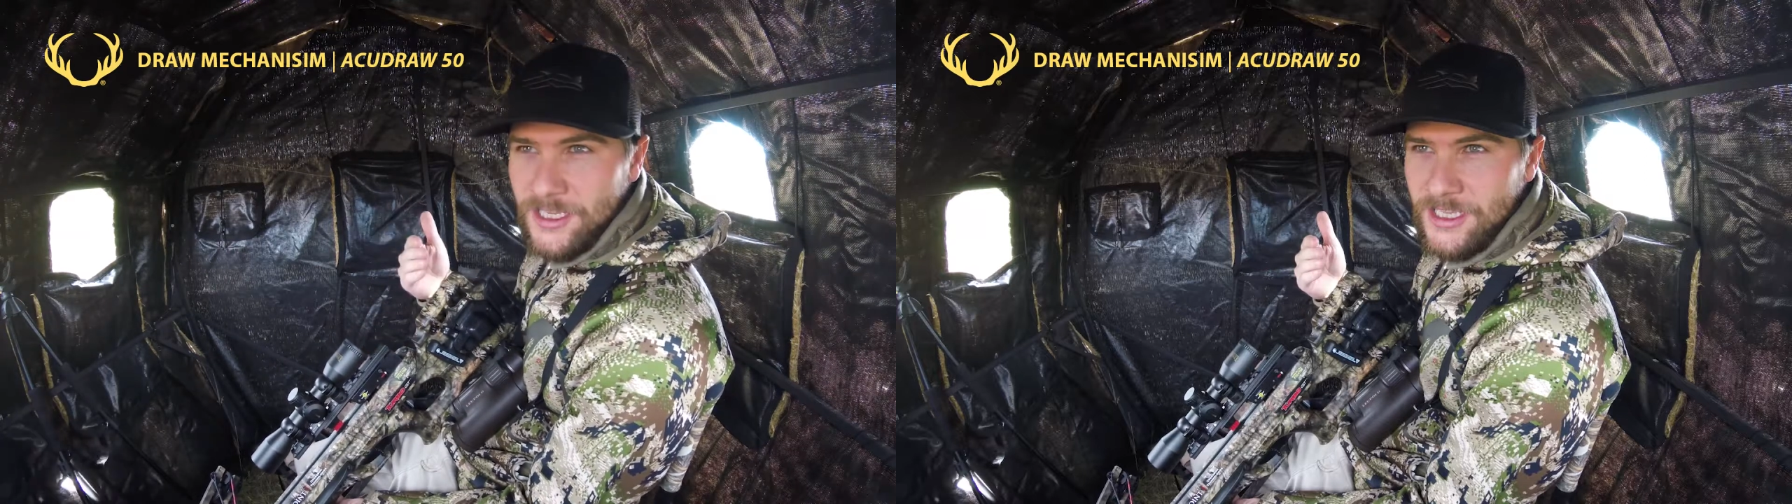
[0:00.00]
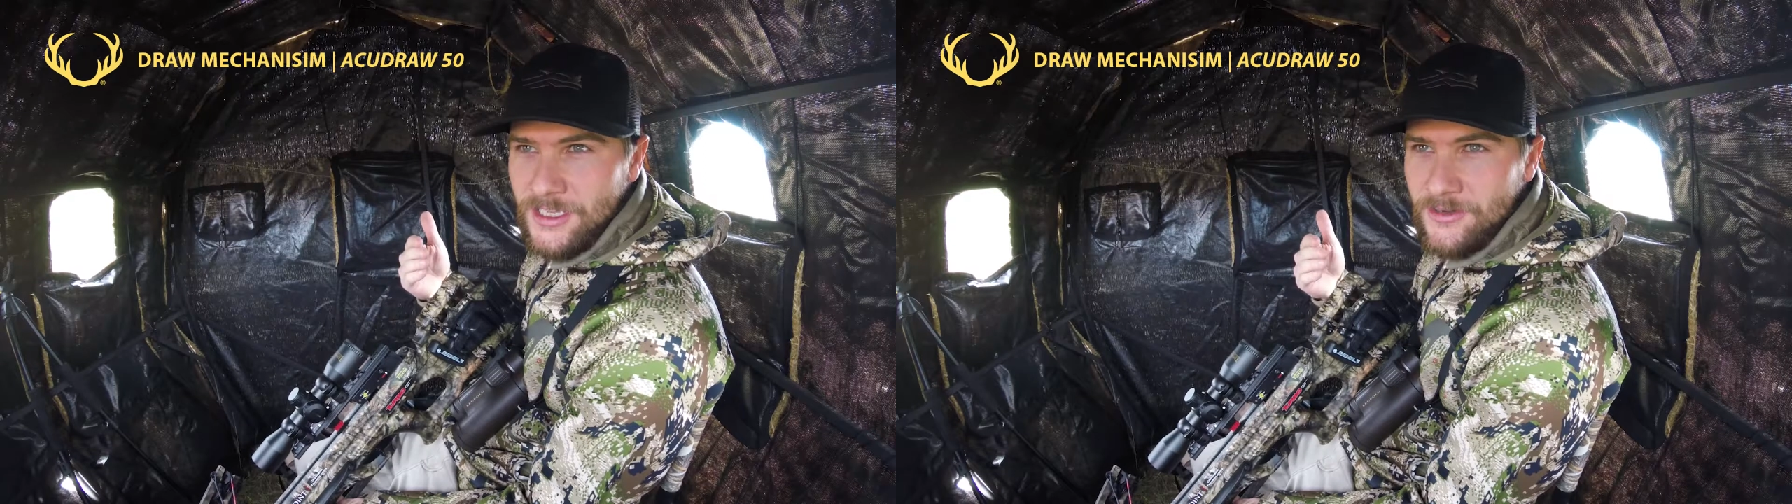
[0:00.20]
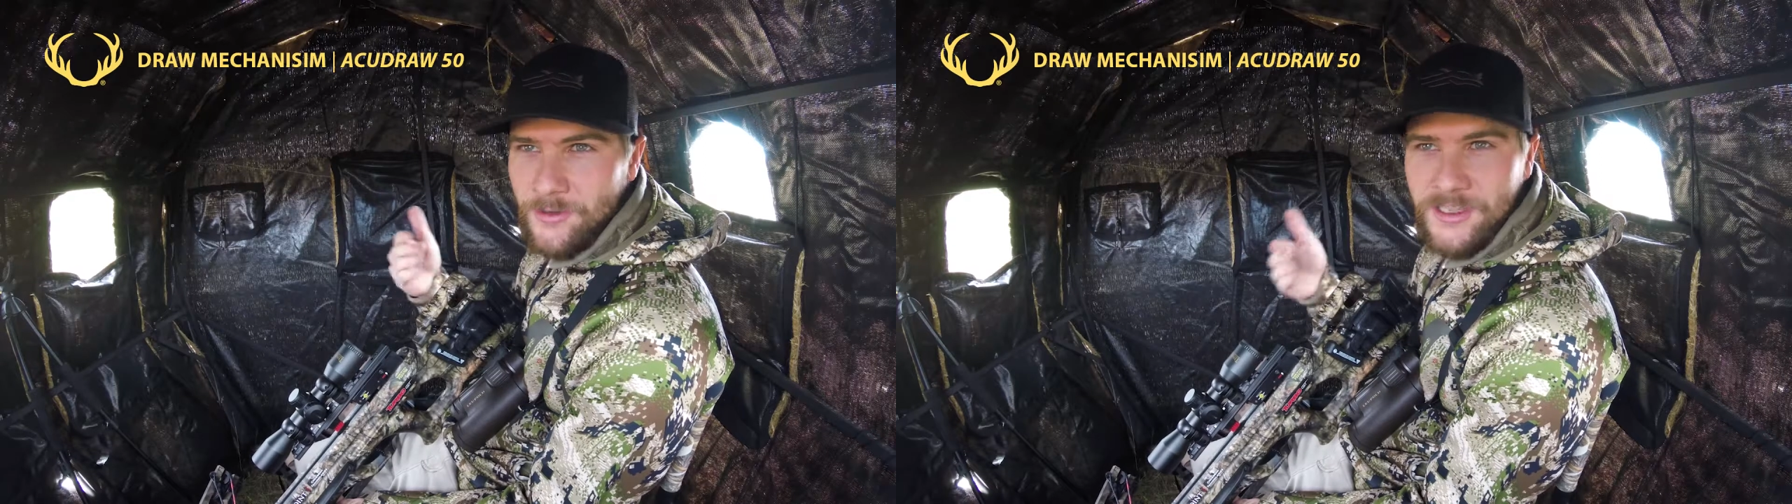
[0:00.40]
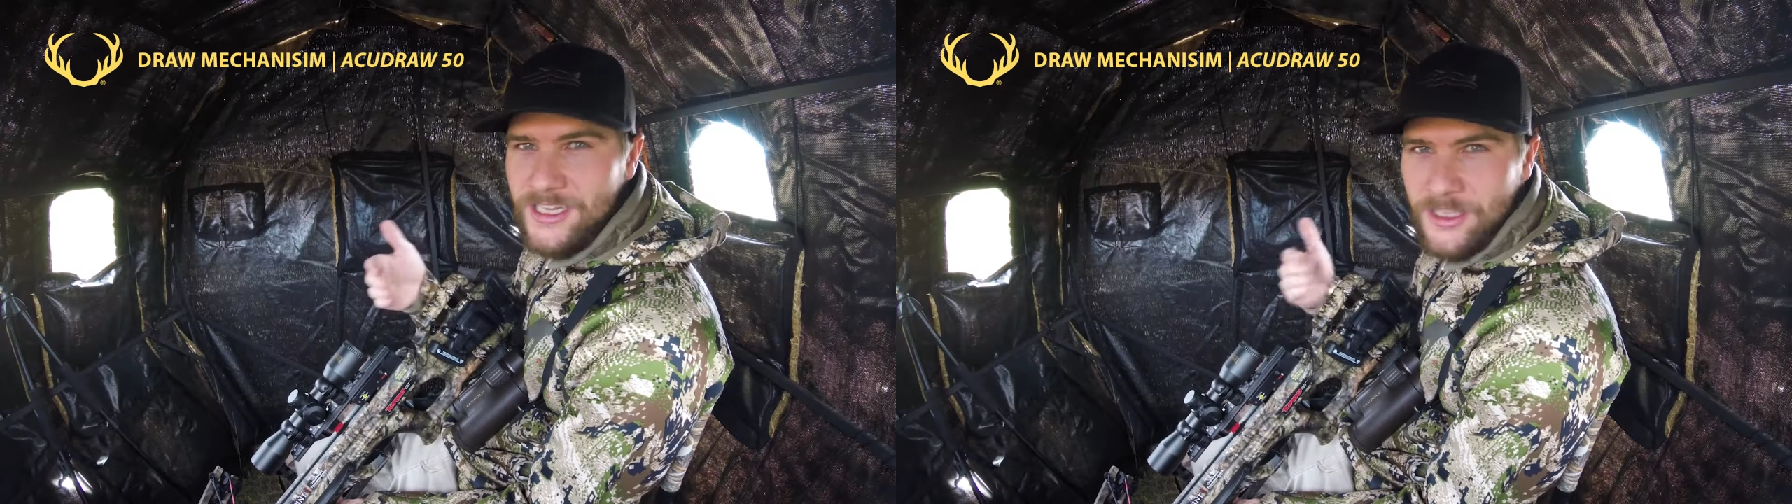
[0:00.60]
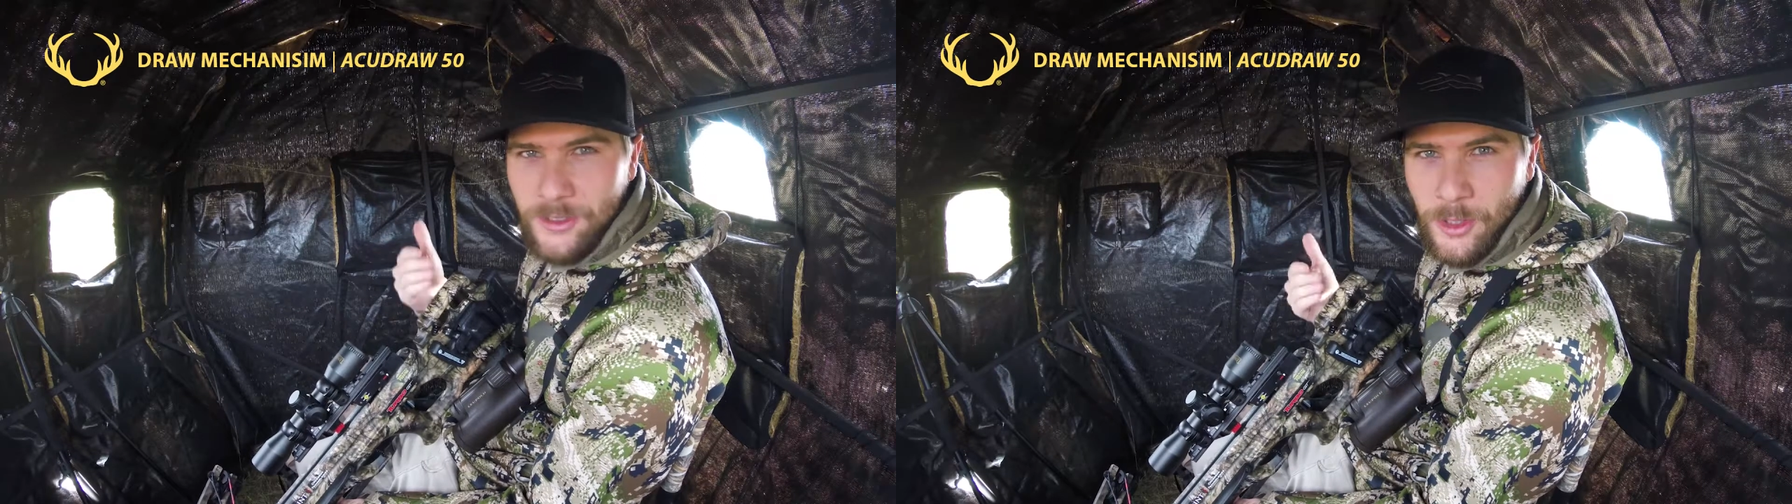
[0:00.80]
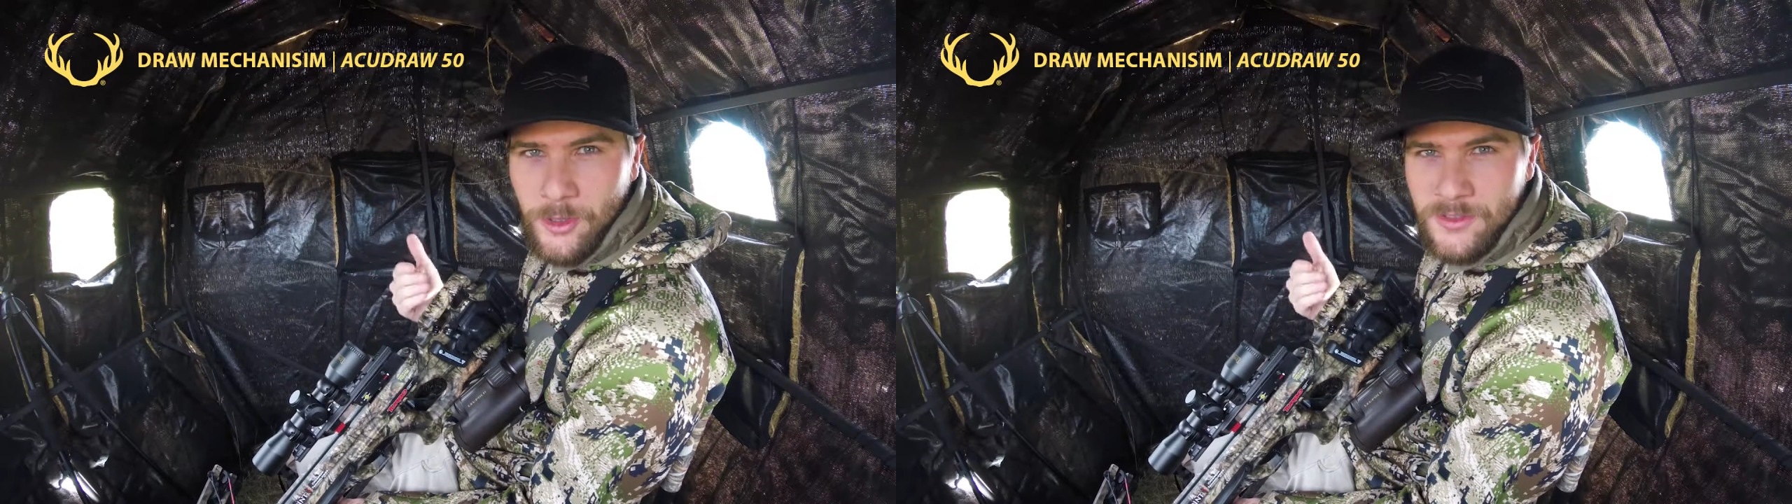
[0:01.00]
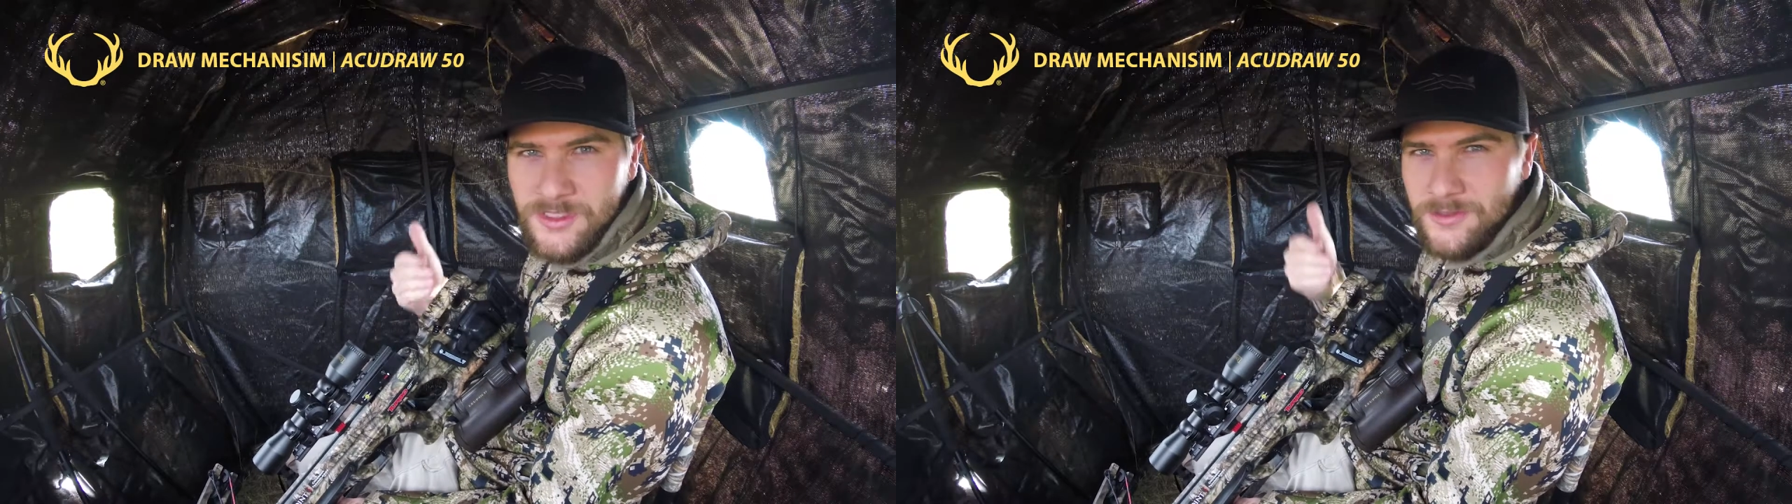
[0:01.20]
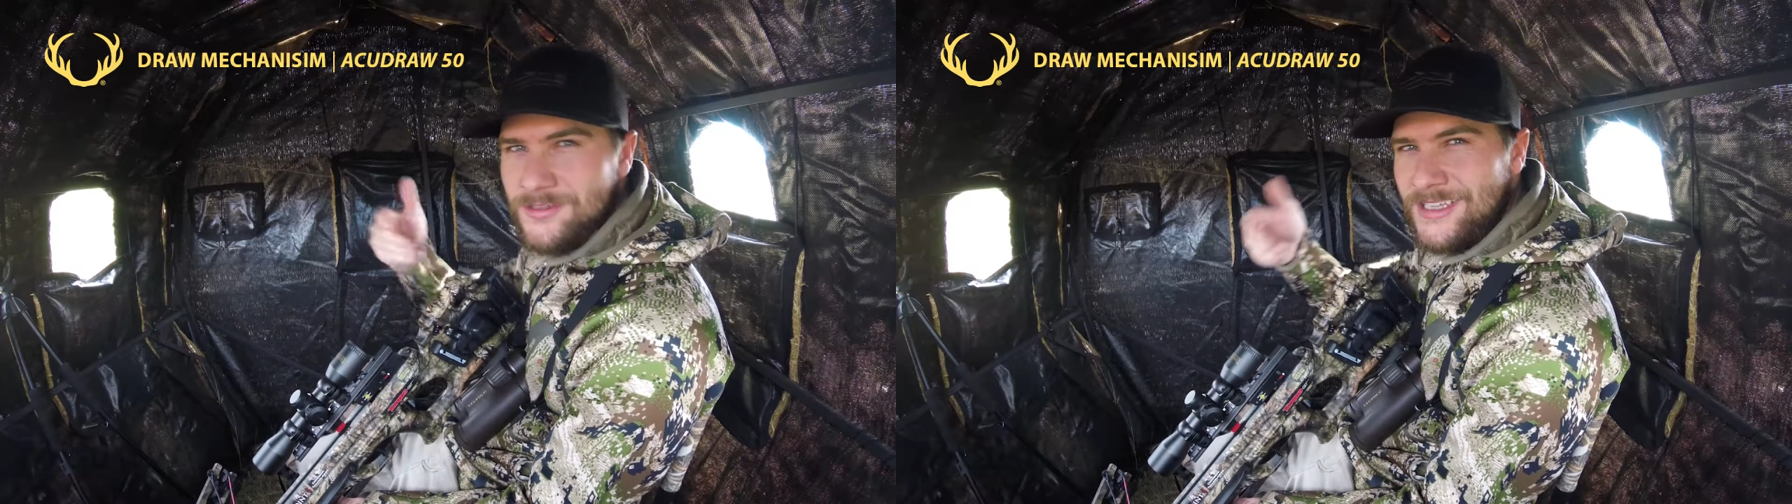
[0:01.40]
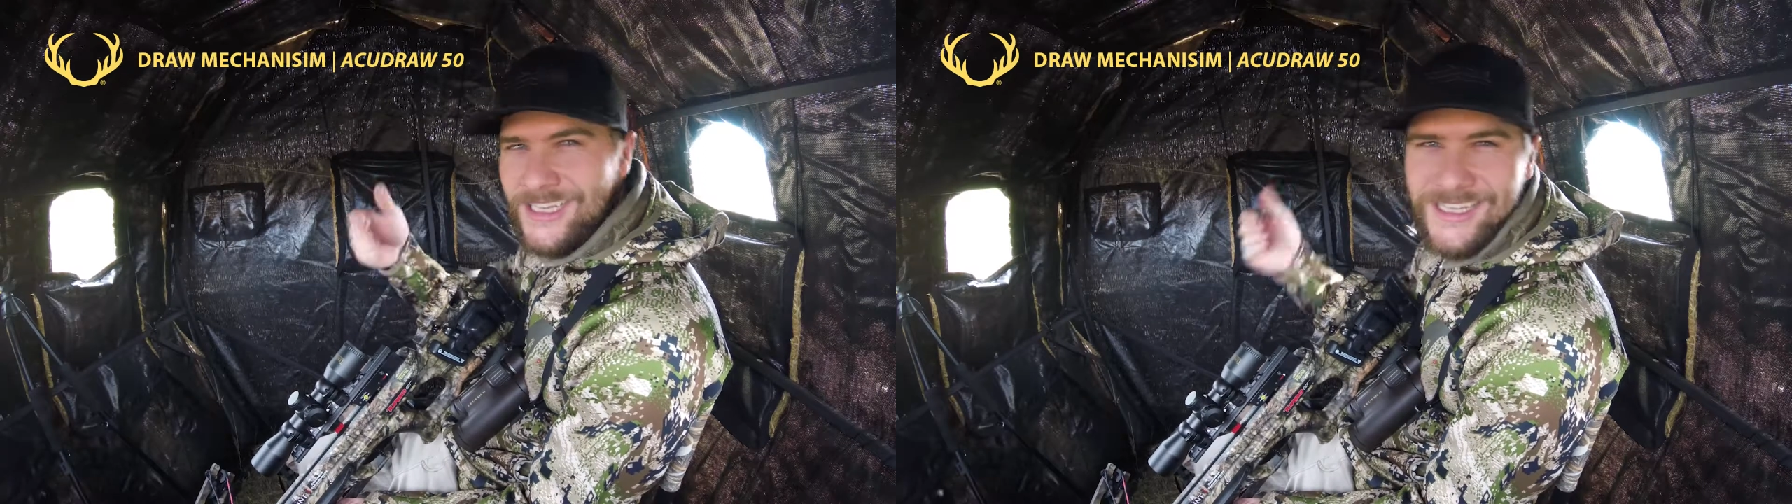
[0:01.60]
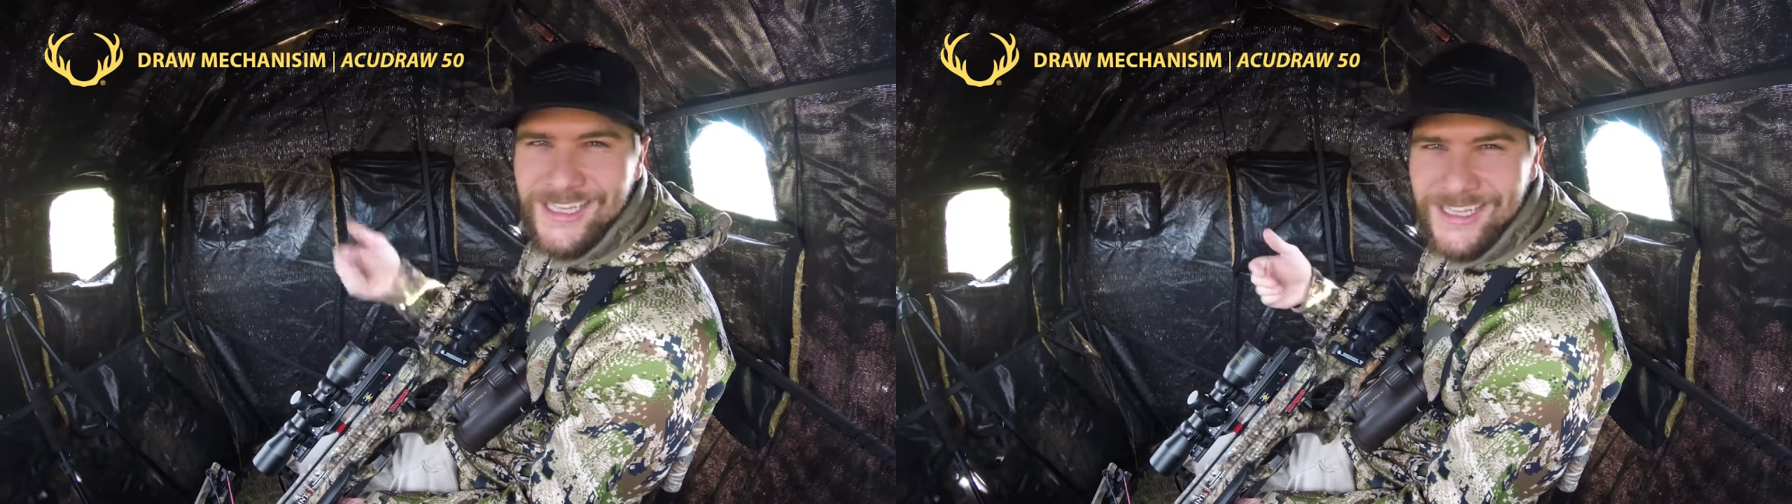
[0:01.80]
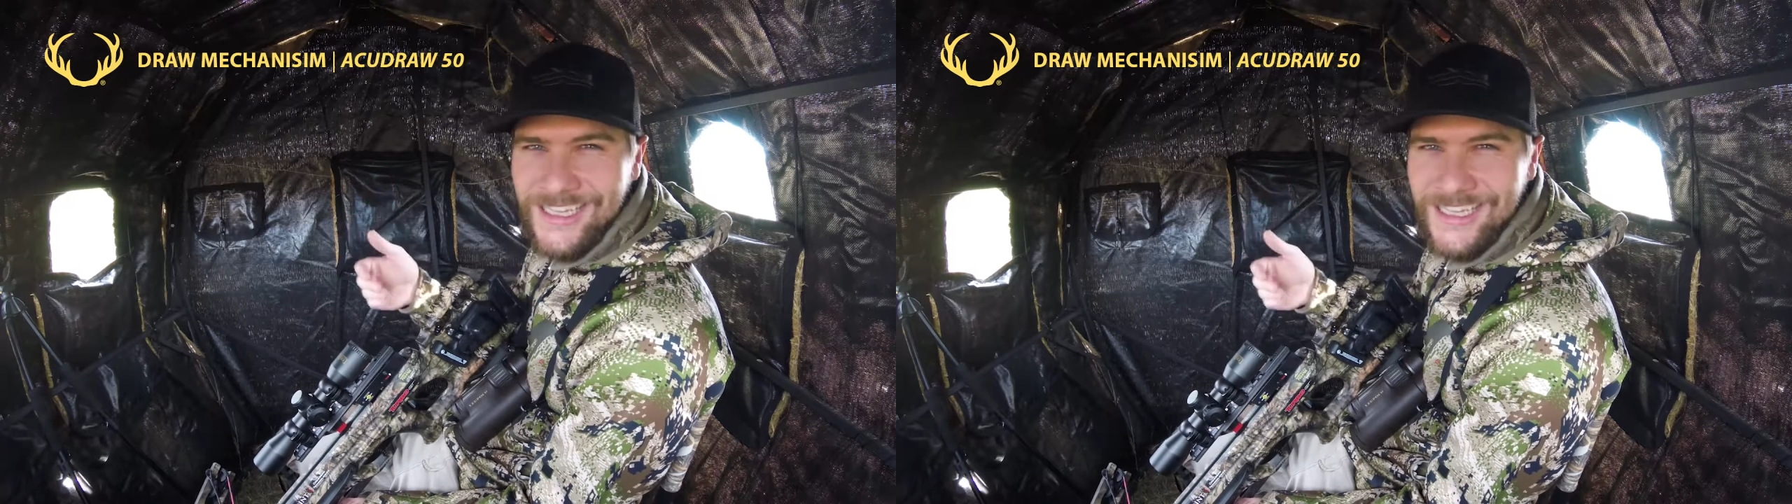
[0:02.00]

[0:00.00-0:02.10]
in or getting close or getting